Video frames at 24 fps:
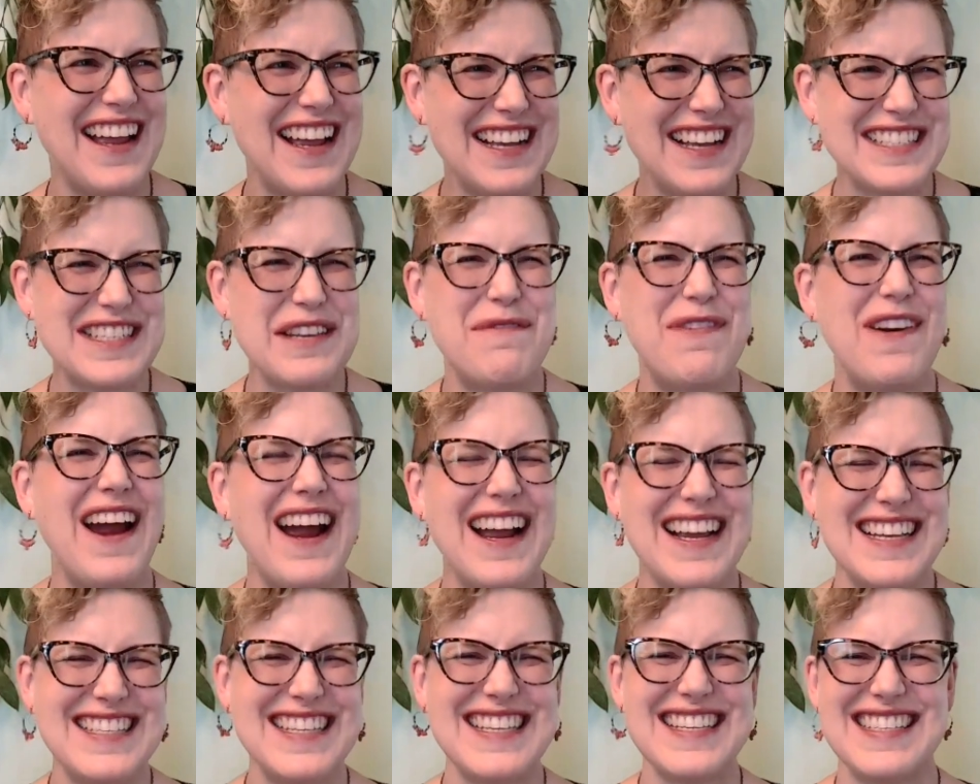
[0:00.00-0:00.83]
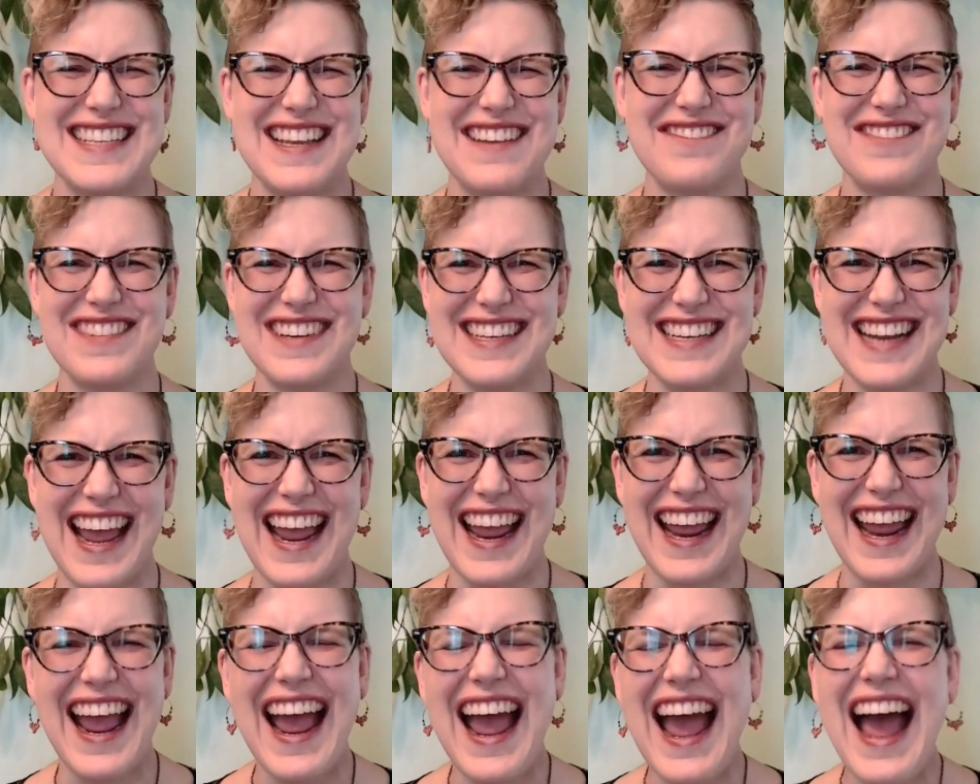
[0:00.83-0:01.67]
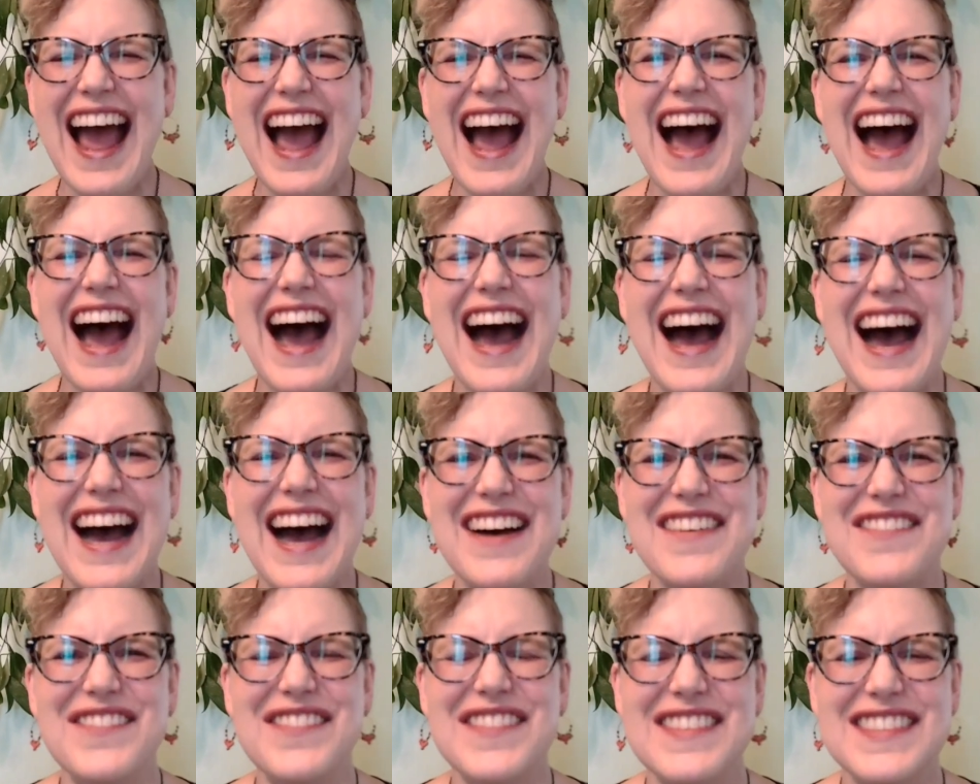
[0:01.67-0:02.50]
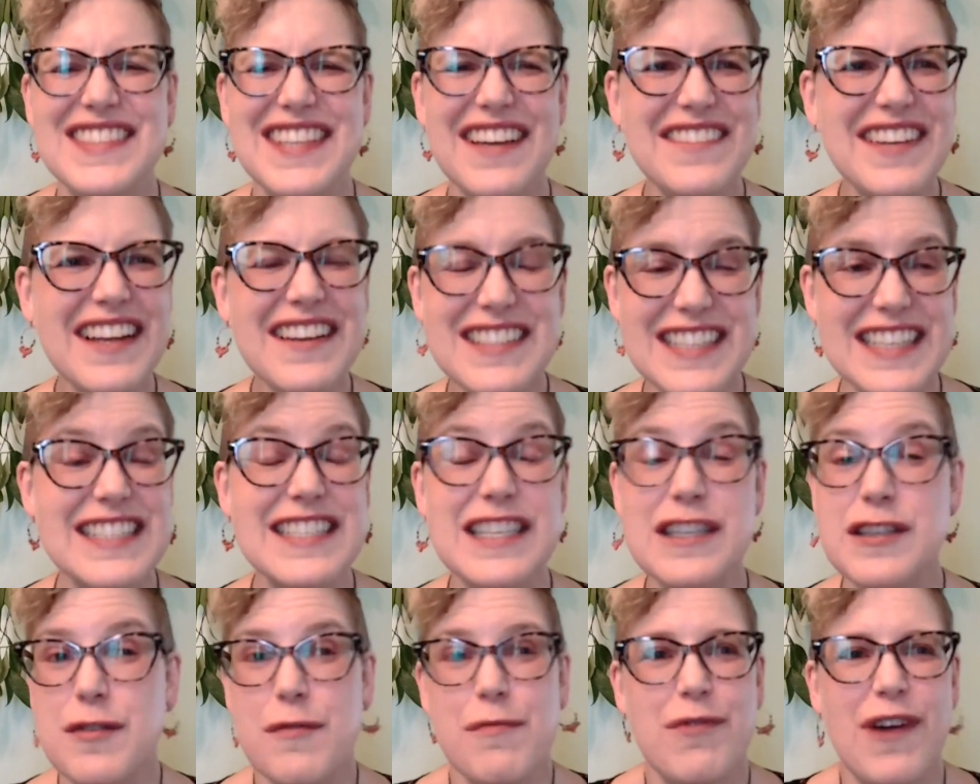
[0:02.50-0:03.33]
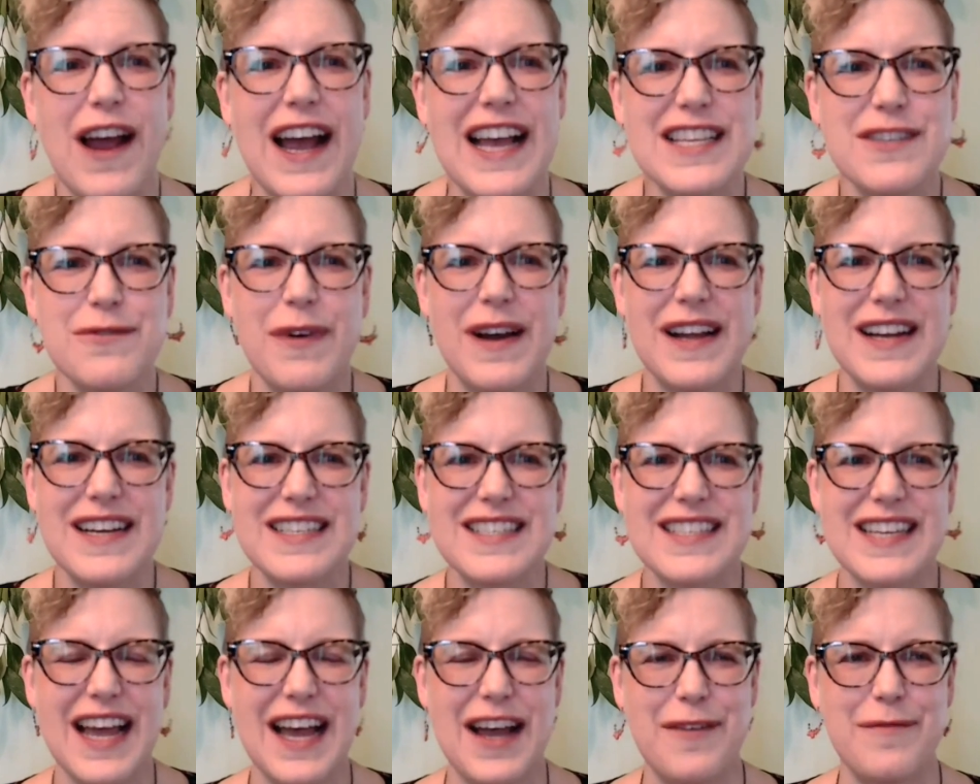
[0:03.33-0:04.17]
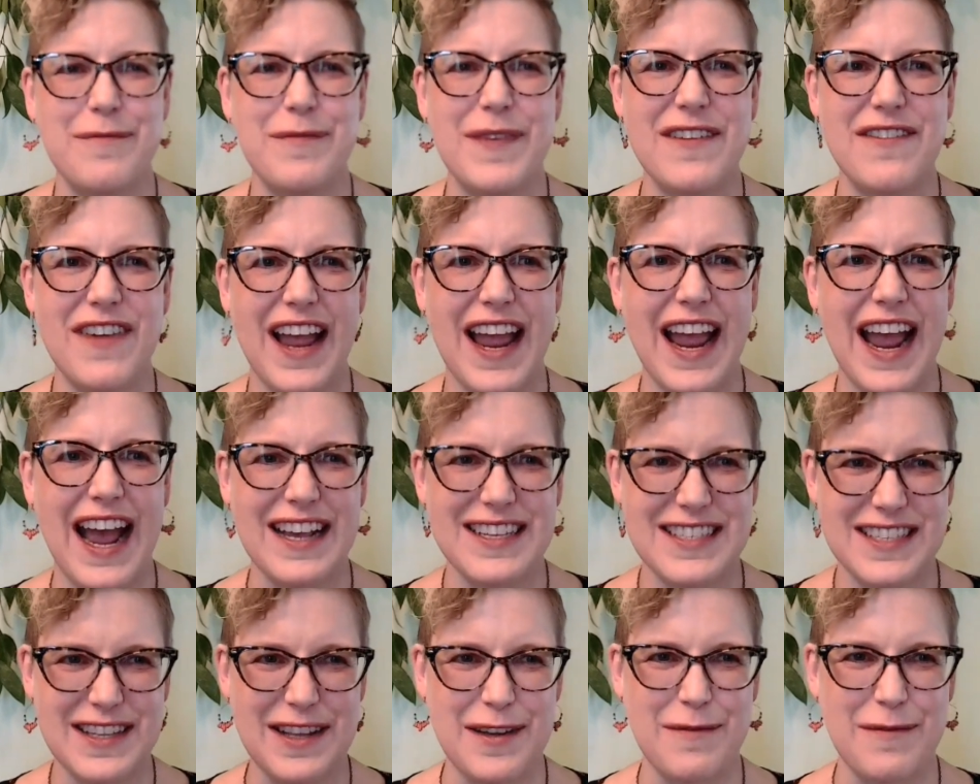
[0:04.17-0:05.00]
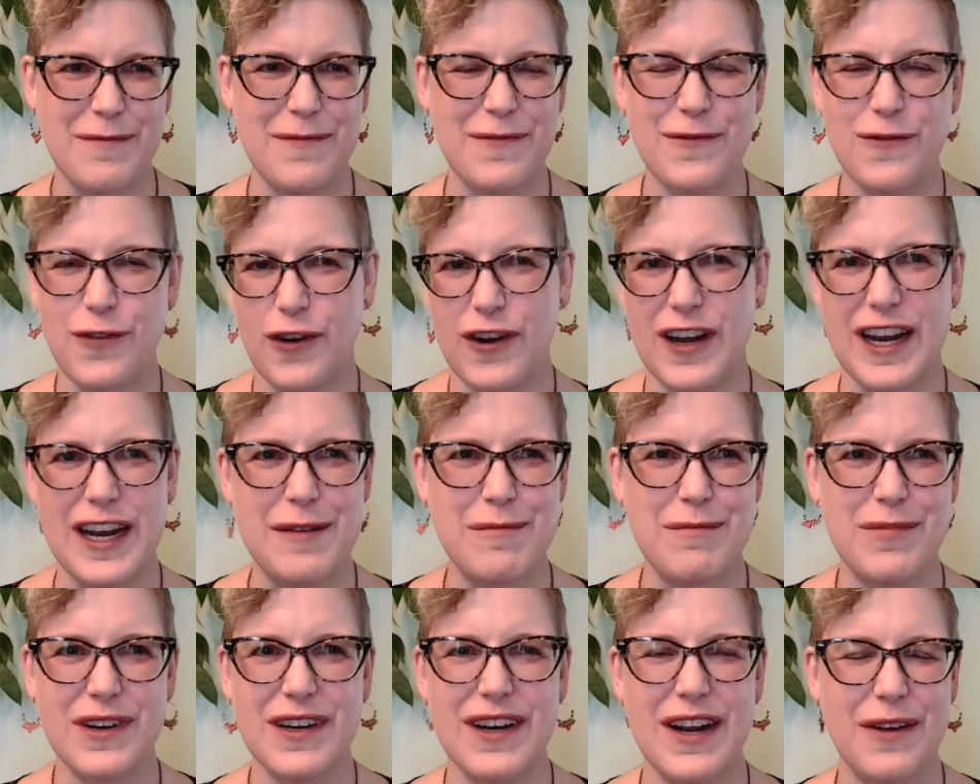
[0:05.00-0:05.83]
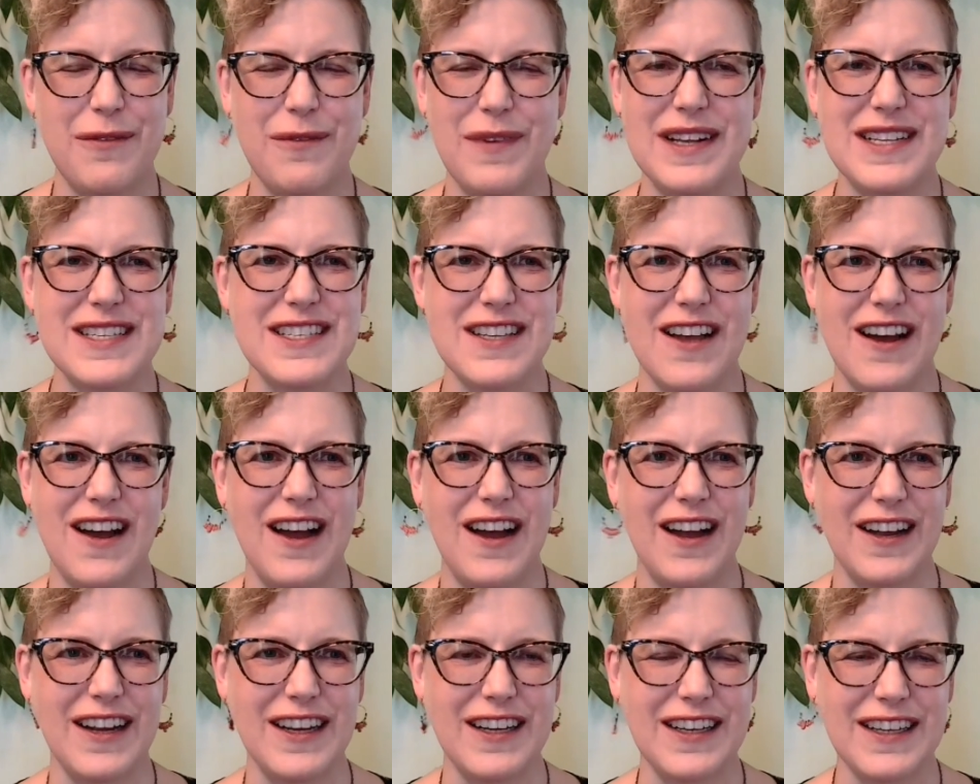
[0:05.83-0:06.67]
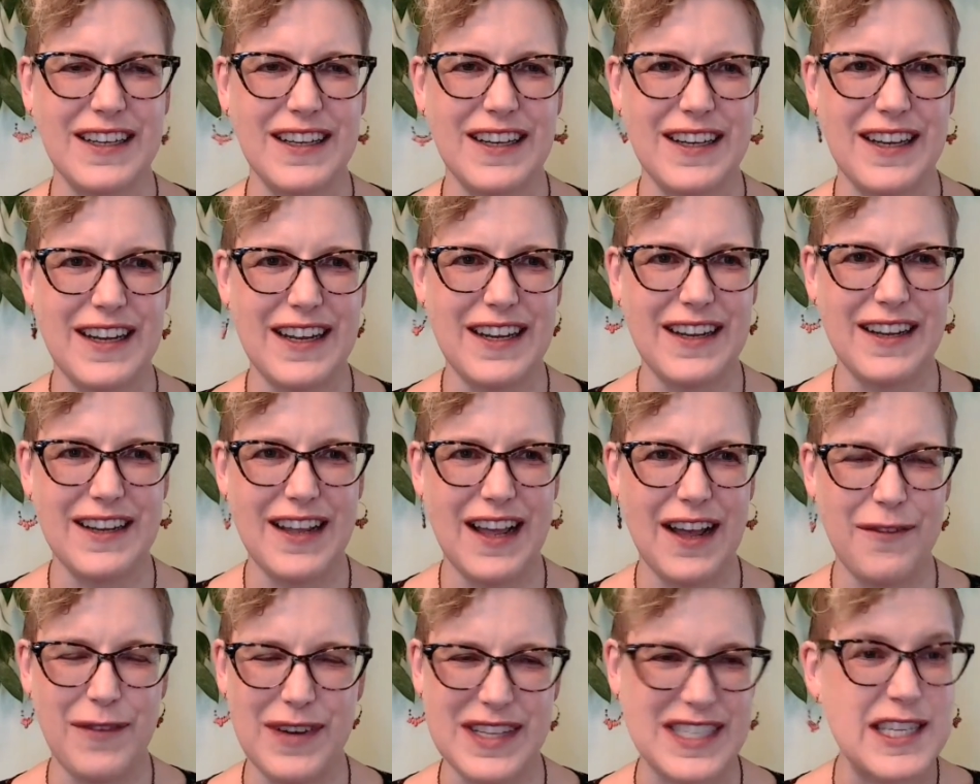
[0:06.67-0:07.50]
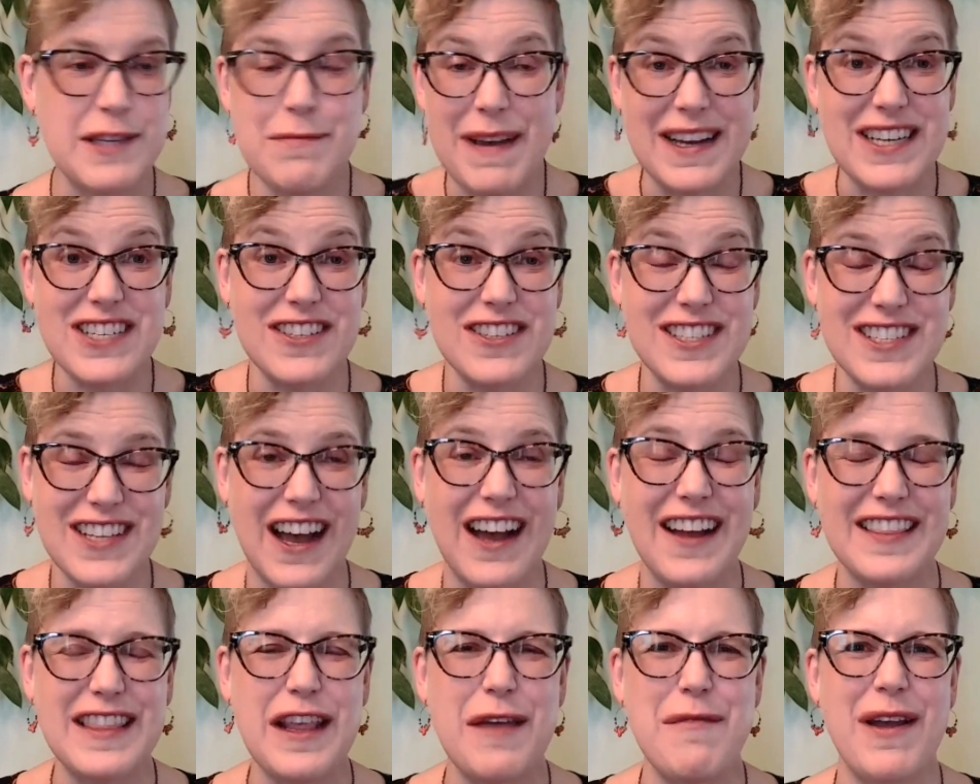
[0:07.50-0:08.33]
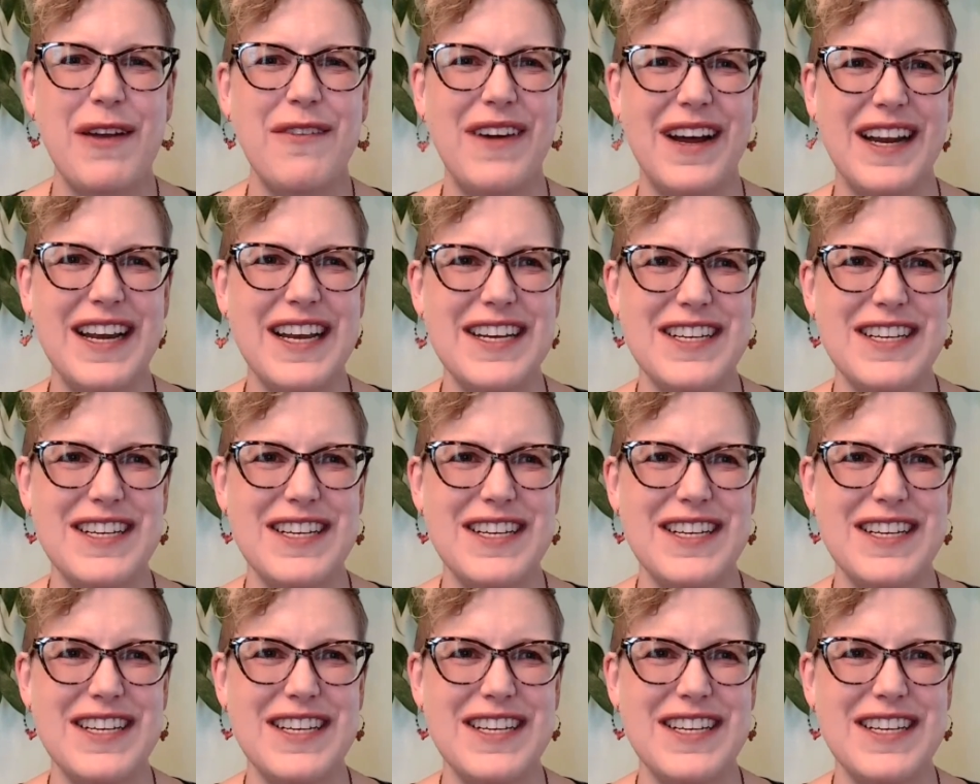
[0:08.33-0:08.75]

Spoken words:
Surprises every day. Sometimes it's a surprise what if I ask them for input on what special song they might want to